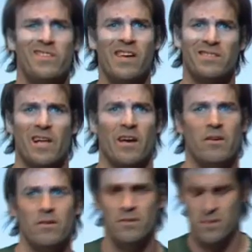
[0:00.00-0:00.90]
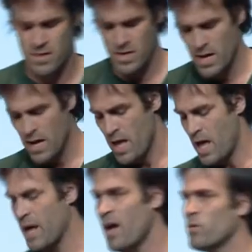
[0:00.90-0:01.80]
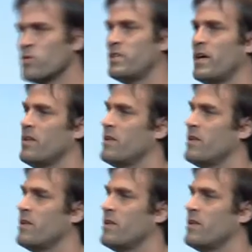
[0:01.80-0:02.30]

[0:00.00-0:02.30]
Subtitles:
taste like, no? And I would say